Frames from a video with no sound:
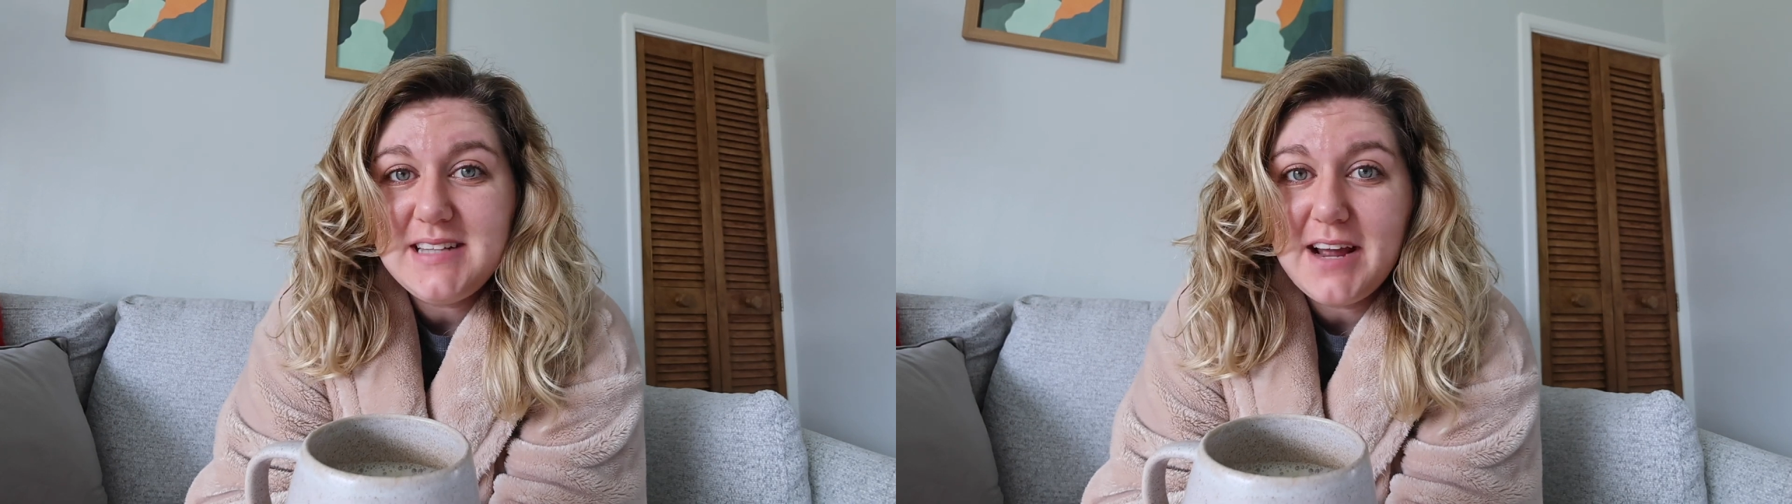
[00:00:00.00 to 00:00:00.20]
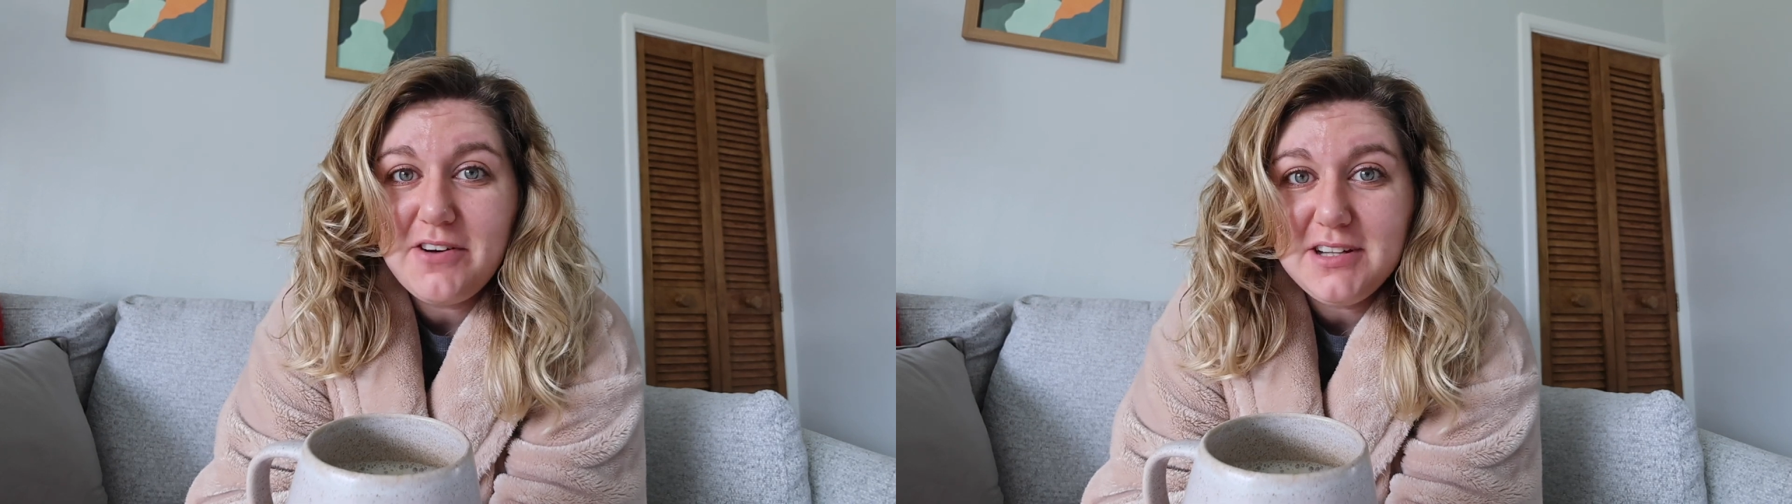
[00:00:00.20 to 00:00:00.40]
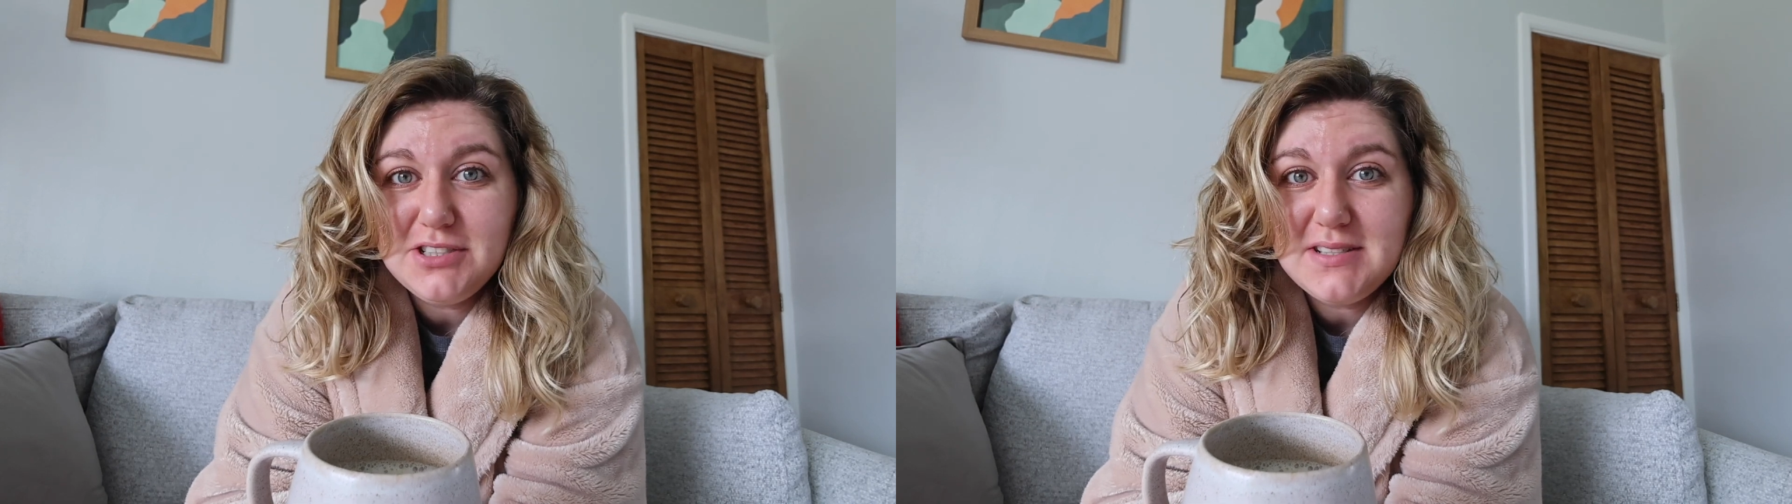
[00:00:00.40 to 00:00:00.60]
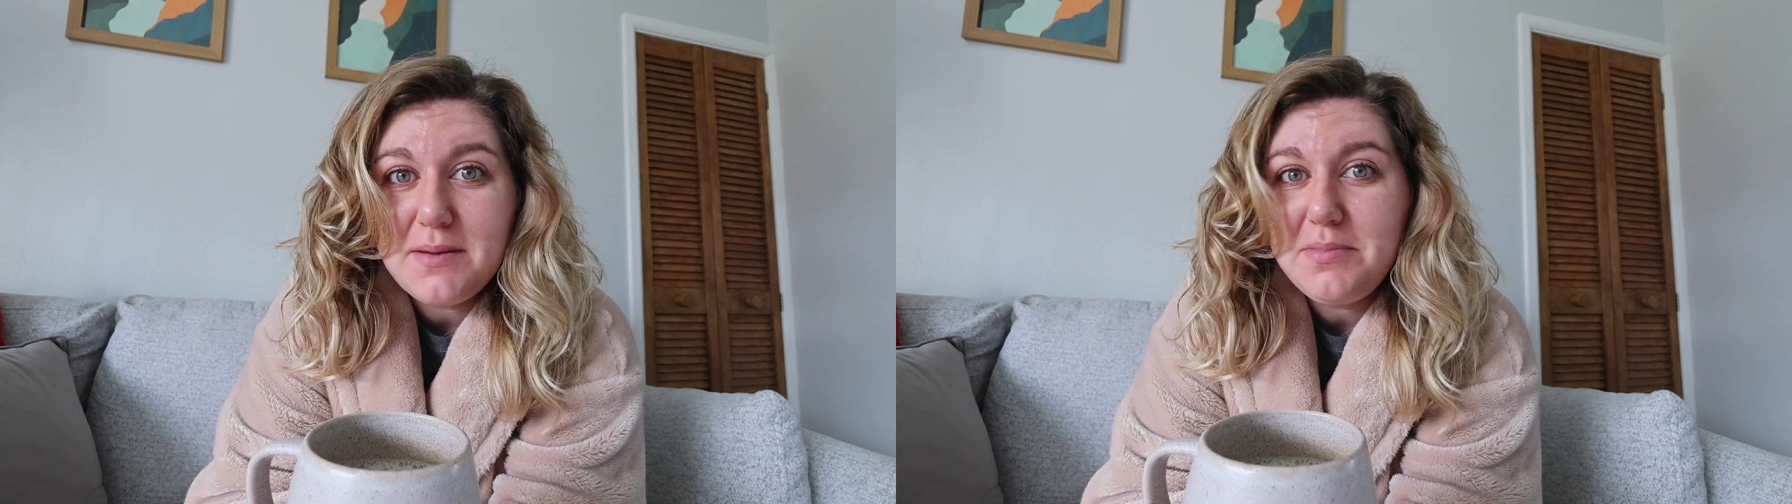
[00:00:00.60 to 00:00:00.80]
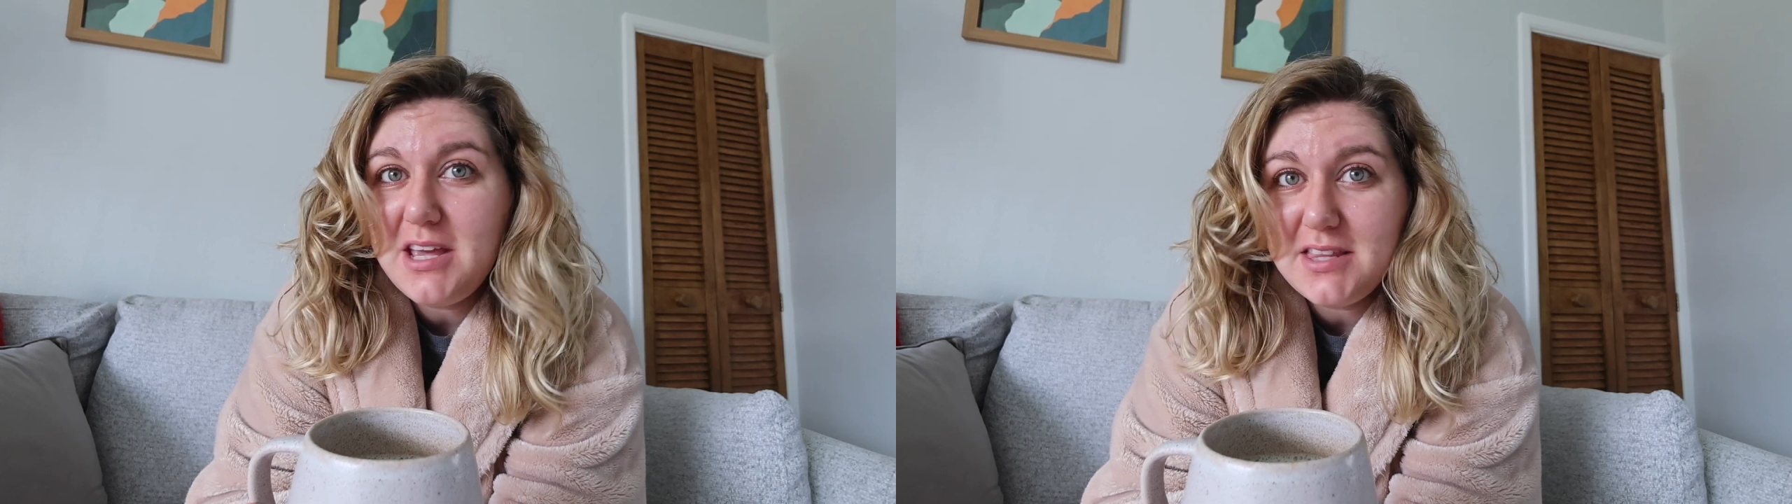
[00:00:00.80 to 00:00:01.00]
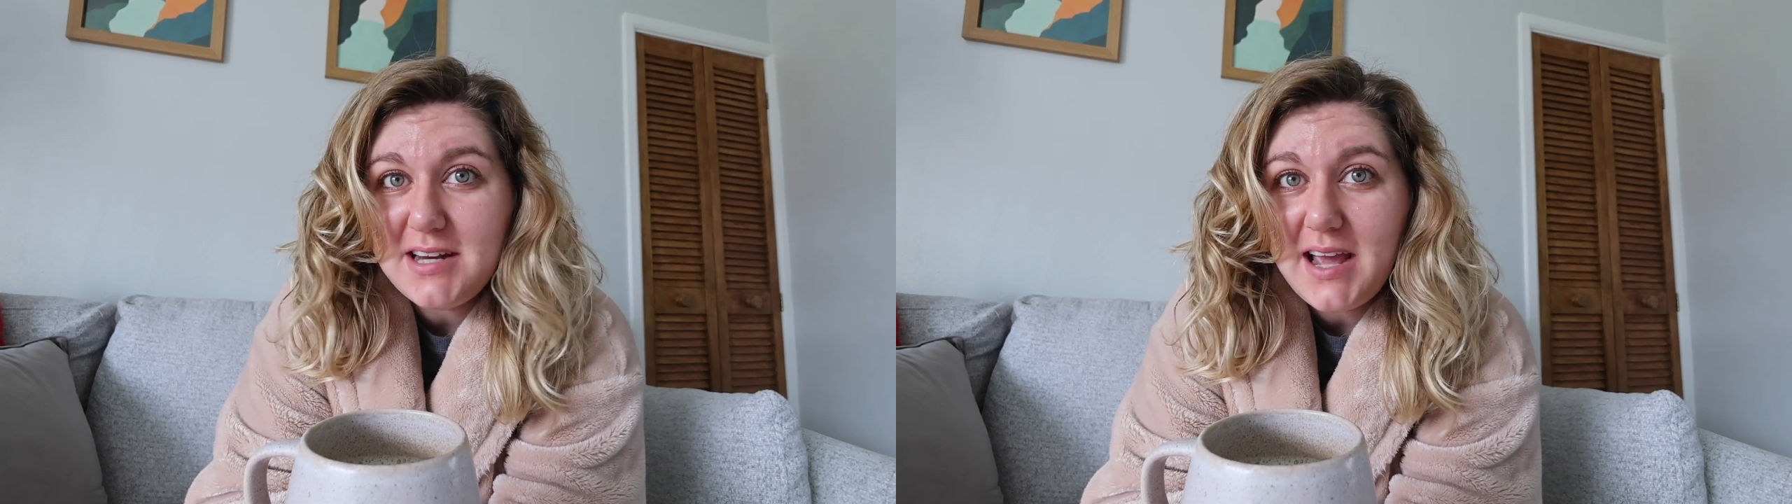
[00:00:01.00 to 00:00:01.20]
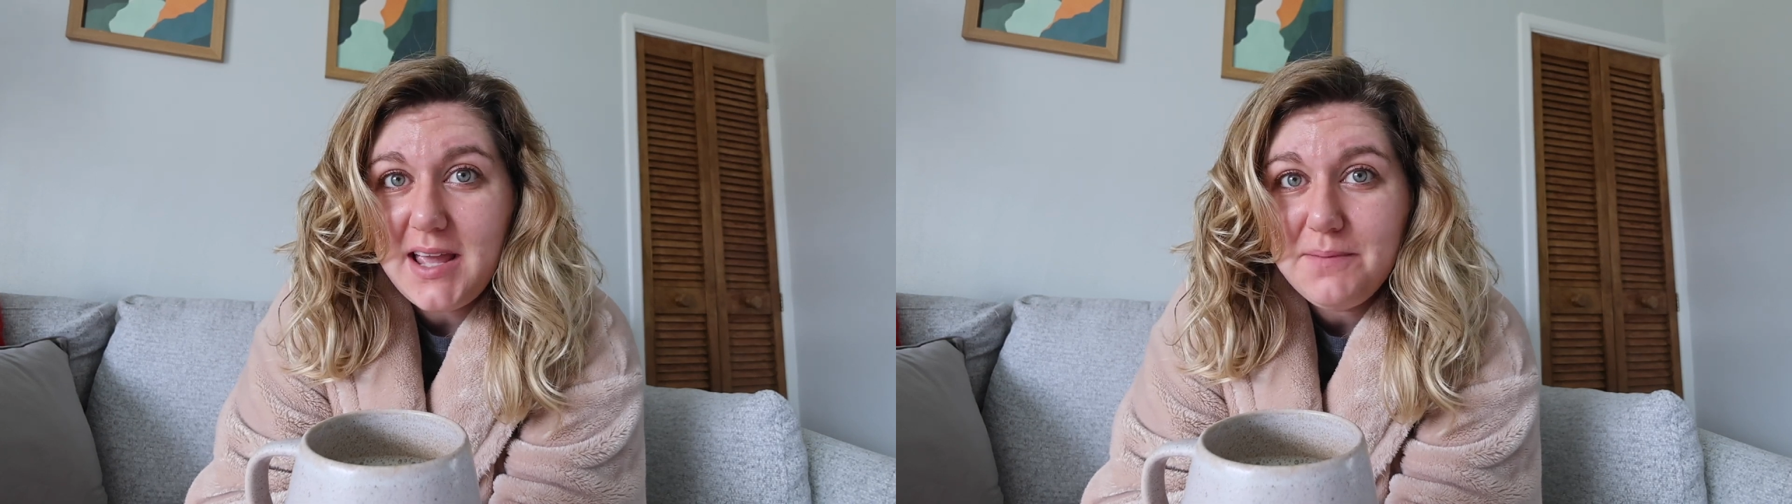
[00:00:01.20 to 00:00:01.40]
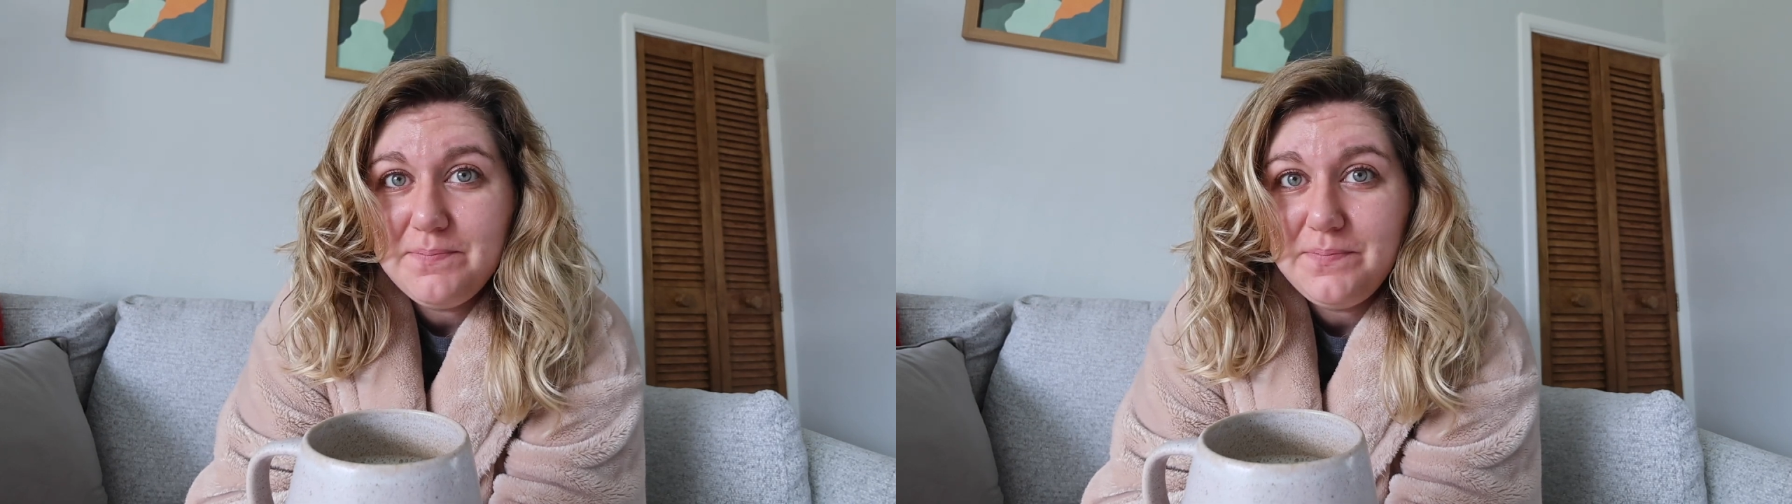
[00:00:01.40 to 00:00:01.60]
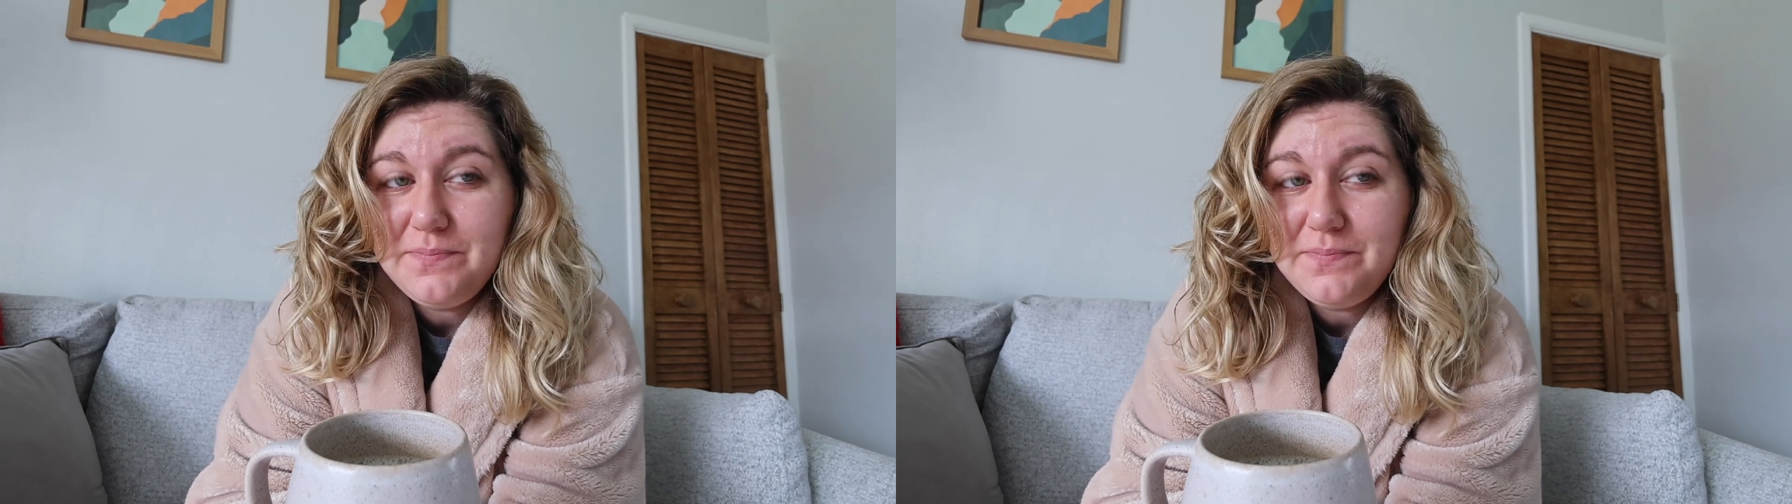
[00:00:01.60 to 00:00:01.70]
decorations up the other day